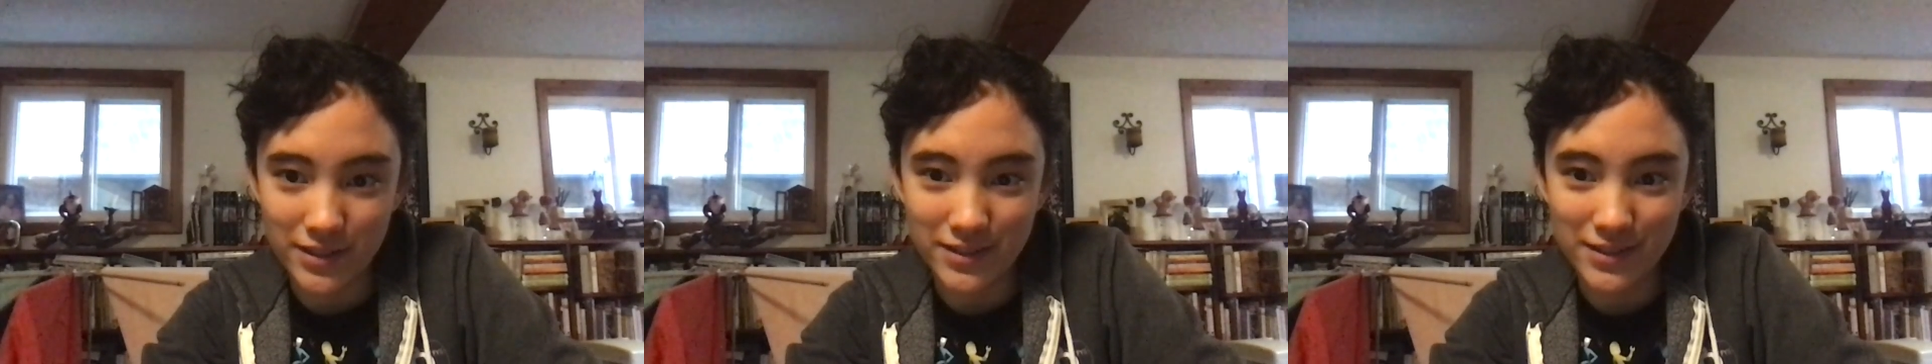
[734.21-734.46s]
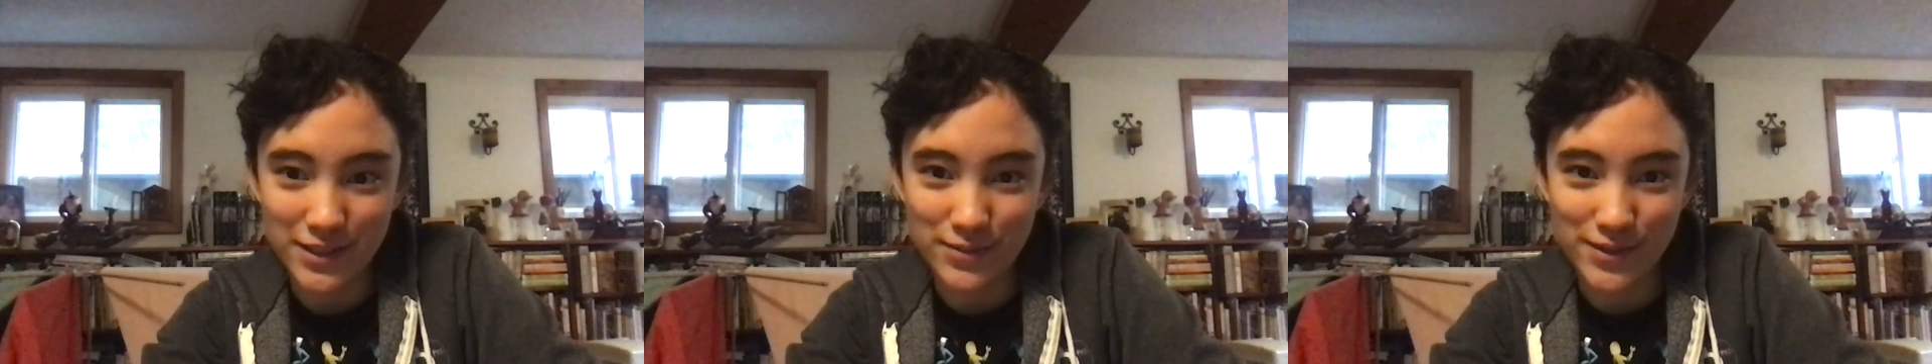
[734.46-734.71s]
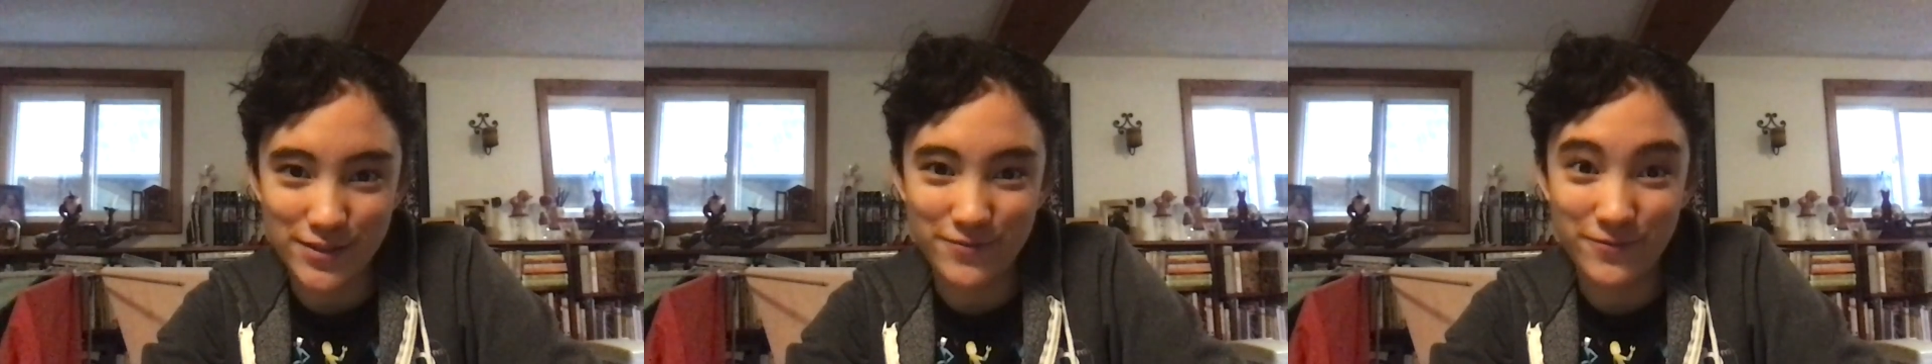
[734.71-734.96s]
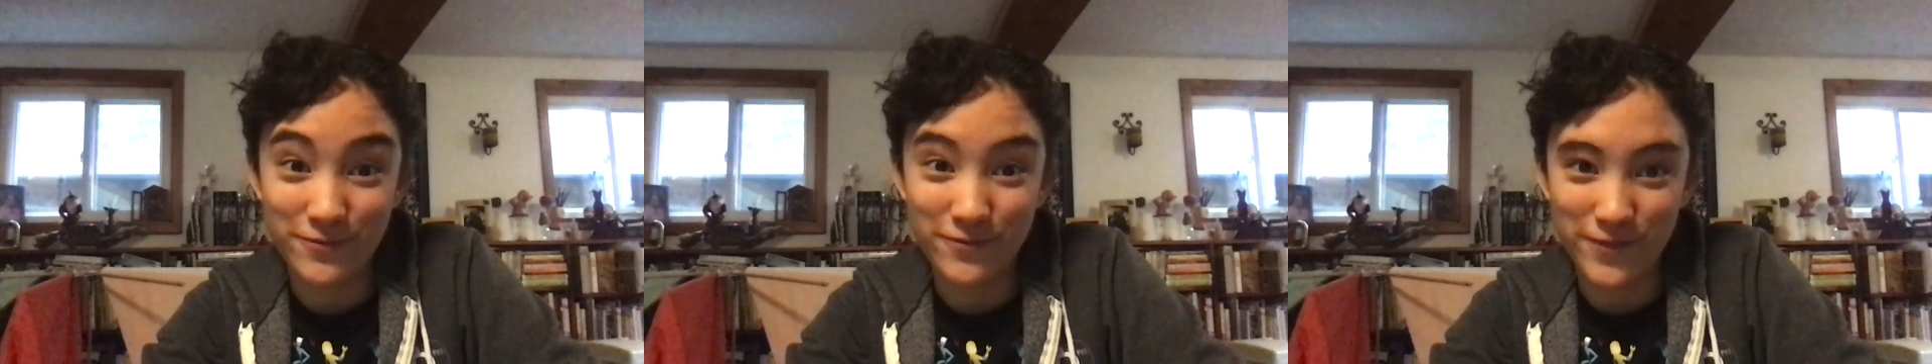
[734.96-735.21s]
This was
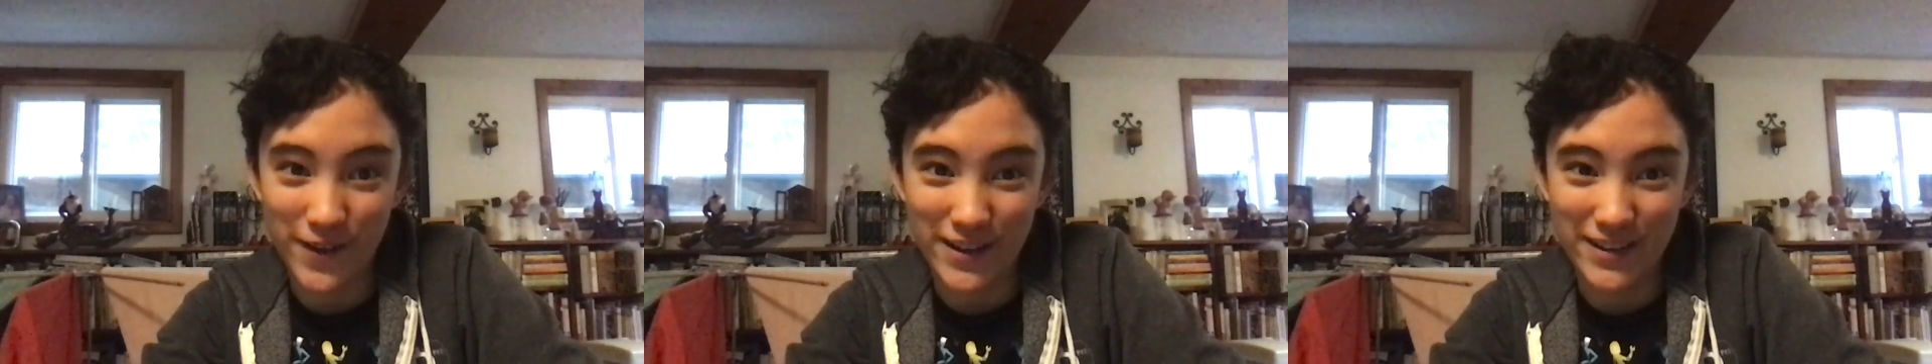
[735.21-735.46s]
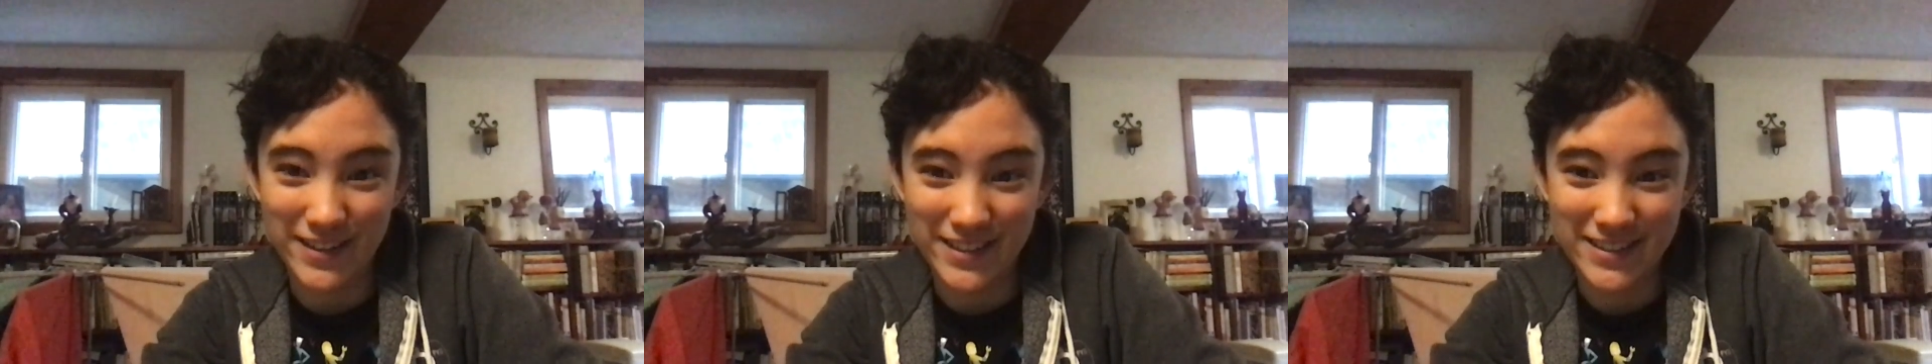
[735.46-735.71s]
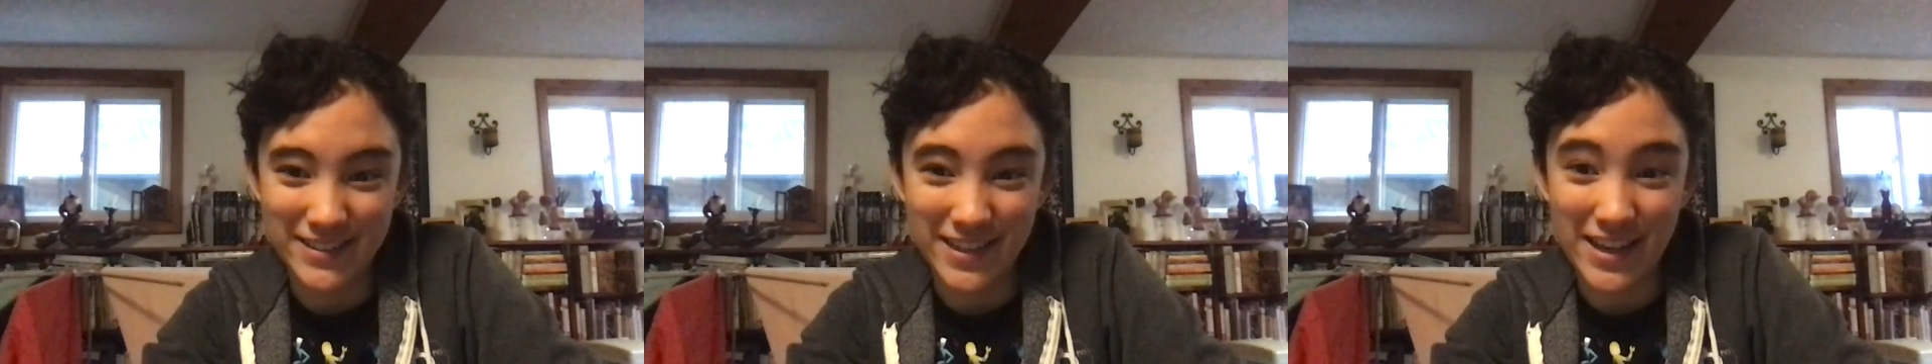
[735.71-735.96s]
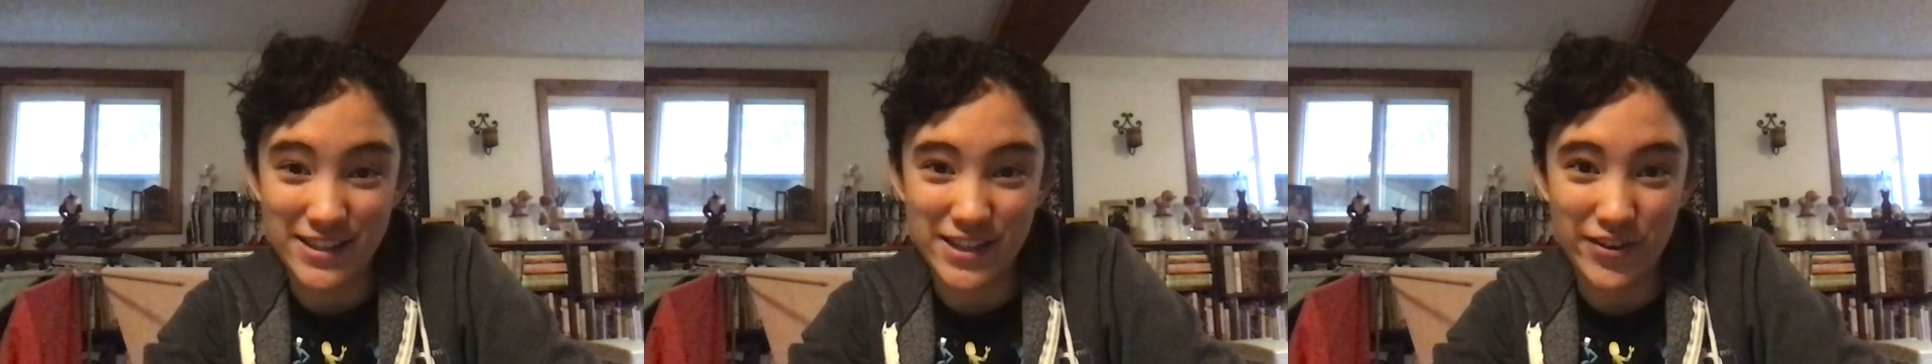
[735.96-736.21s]
fun
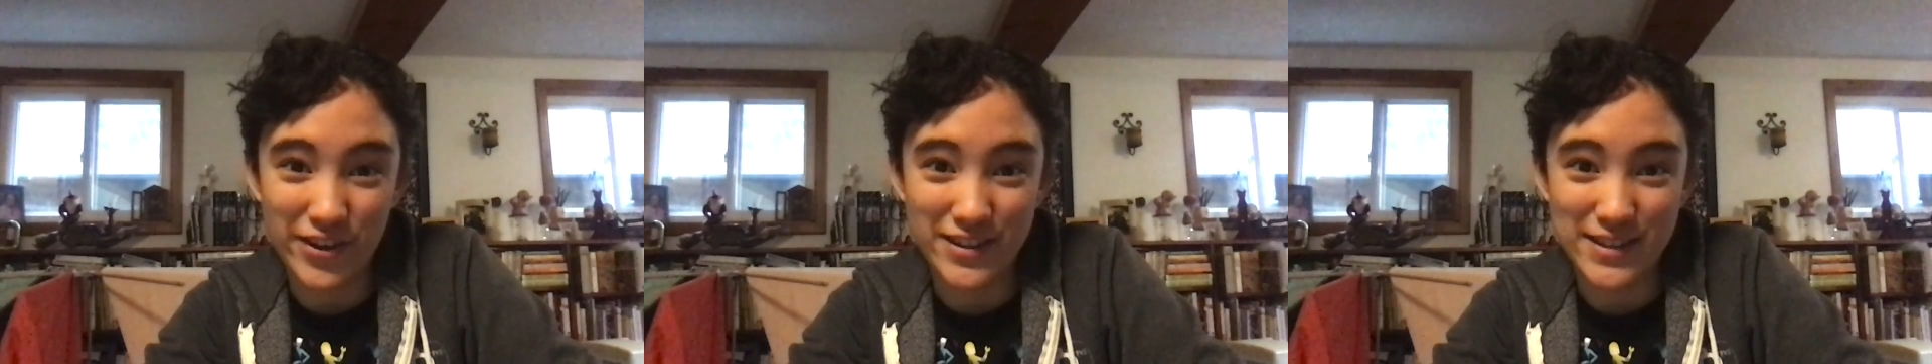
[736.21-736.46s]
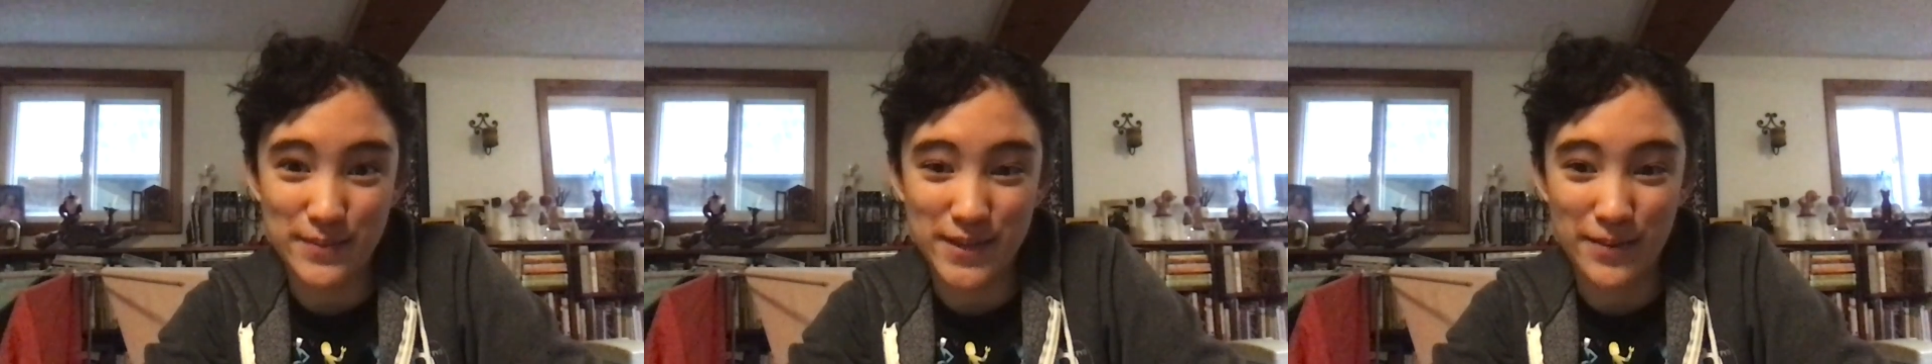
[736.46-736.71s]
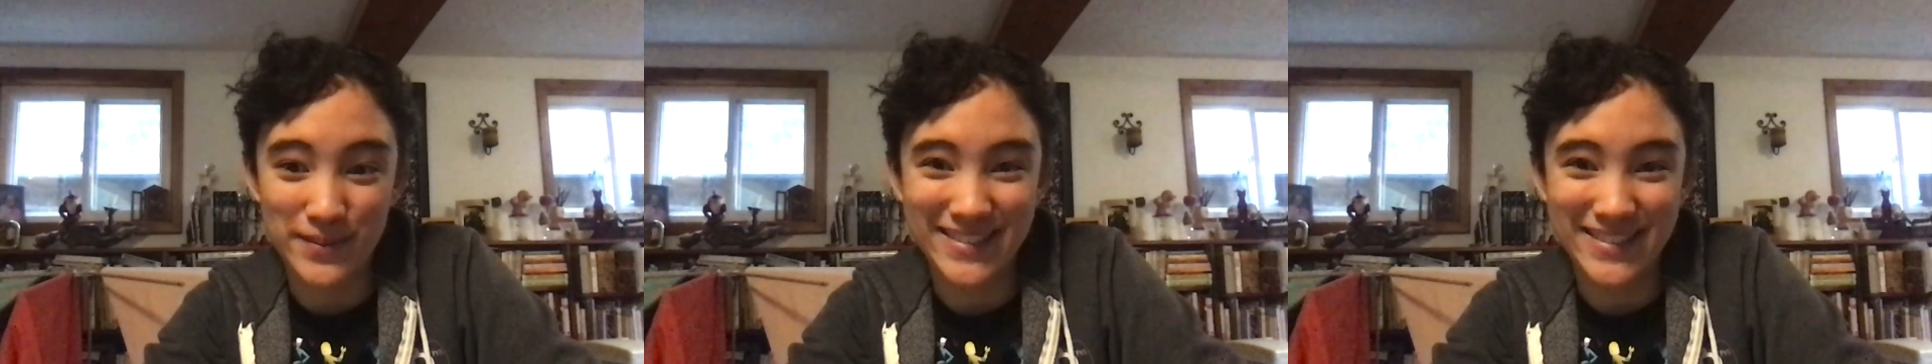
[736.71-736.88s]
and scary at the same time.